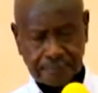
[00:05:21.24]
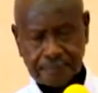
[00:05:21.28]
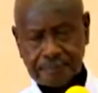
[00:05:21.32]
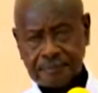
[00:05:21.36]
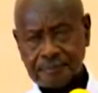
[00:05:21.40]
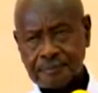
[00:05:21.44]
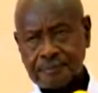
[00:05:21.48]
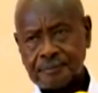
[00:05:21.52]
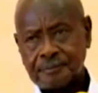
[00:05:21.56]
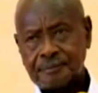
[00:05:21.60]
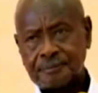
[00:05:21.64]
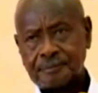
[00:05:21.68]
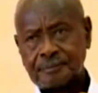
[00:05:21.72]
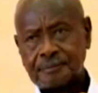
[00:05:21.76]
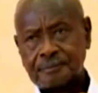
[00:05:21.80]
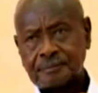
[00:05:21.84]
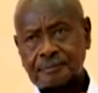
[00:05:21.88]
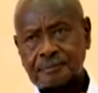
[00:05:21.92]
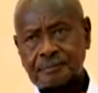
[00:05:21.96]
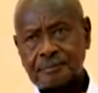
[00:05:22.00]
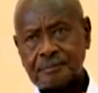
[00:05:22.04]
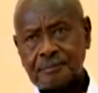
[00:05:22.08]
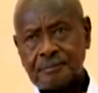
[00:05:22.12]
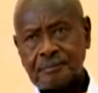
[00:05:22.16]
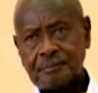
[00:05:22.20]

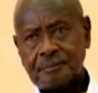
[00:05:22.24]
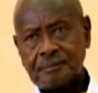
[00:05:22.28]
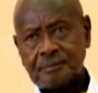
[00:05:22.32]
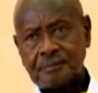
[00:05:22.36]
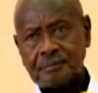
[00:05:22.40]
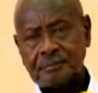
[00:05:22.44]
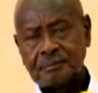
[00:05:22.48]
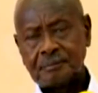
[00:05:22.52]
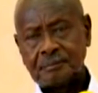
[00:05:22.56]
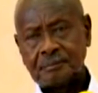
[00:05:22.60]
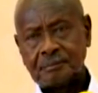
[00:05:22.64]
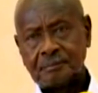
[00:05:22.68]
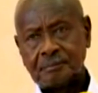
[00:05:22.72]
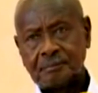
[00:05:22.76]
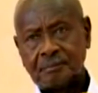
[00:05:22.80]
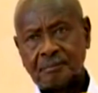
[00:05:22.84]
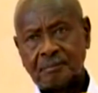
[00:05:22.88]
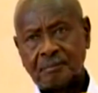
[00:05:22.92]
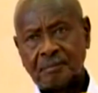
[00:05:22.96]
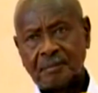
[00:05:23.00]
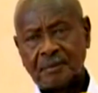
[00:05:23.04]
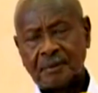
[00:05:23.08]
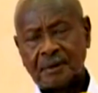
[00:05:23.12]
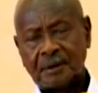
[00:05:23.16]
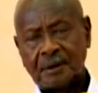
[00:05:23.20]

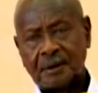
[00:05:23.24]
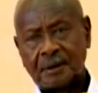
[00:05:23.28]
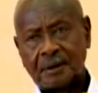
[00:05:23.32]
No one is speaking in this clip.